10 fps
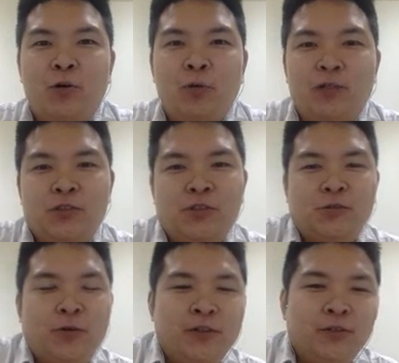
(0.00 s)
We are just
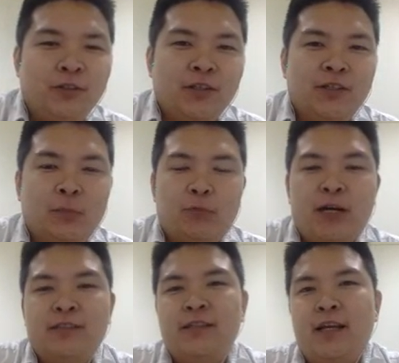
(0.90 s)
going to look at
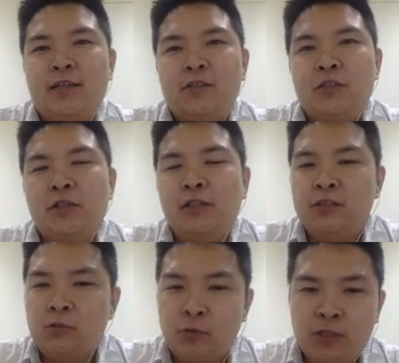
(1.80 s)
price action and the
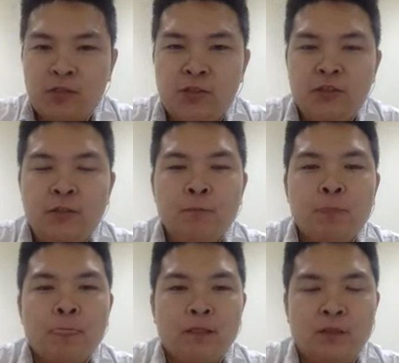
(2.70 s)
structure,
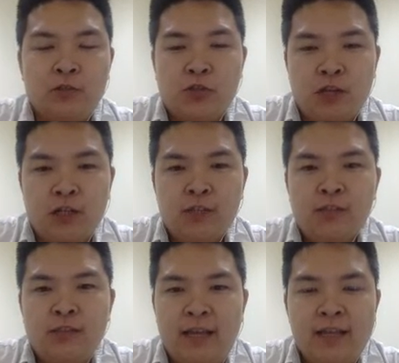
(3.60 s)
the
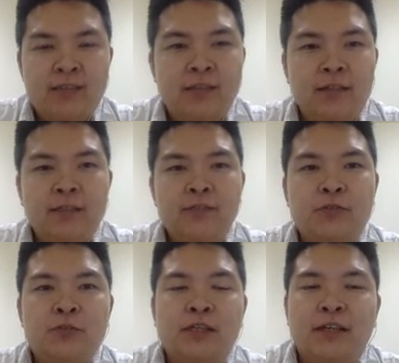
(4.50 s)
charts as it is
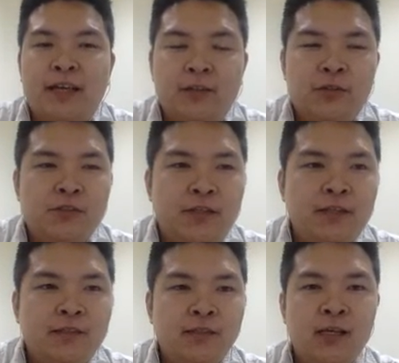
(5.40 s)
using
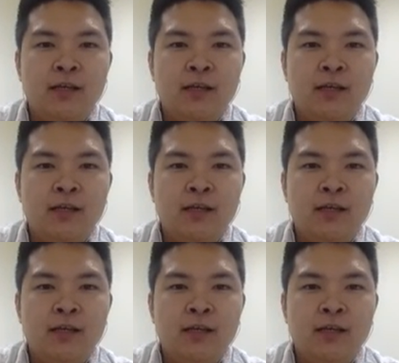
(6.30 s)
candlesticks.